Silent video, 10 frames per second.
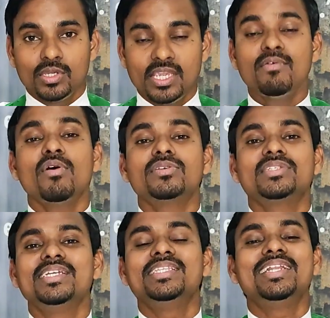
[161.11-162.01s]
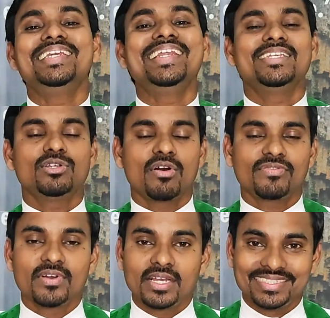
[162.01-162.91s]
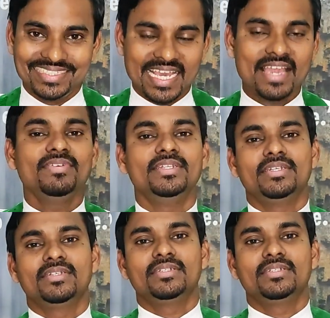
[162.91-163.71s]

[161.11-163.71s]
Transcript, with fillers: He was in the lineage of David.